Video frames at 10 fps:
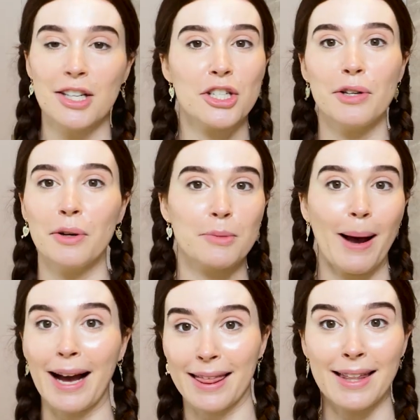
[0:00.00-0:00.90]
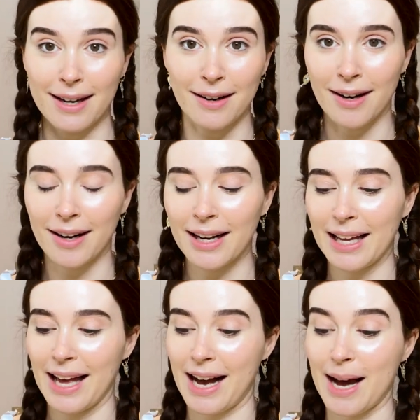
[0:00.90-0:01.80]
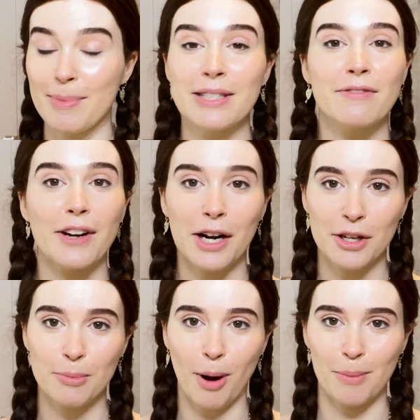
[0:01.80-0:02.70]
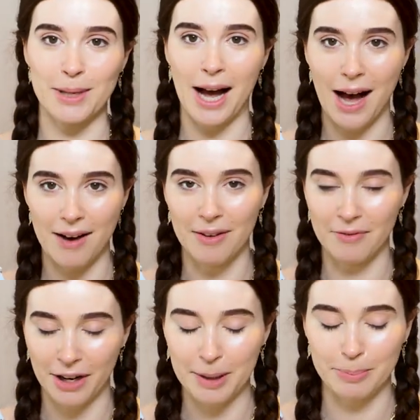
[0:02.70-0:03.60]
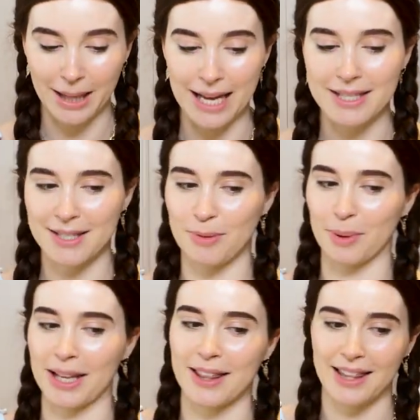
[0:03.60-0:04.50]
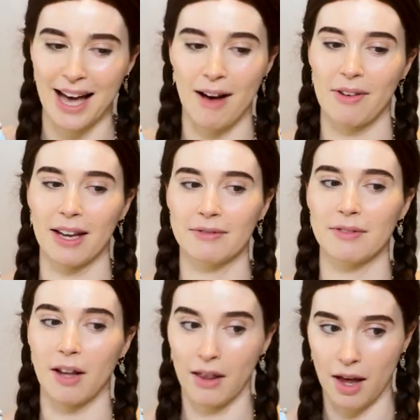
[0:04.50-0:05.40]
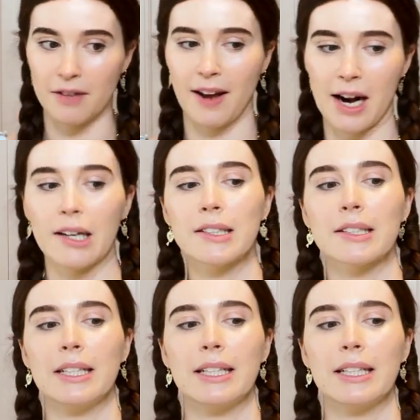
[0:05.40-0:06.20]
She grows back thicker. It's a very good problem to have. I'm very blessed with having a lot of hair.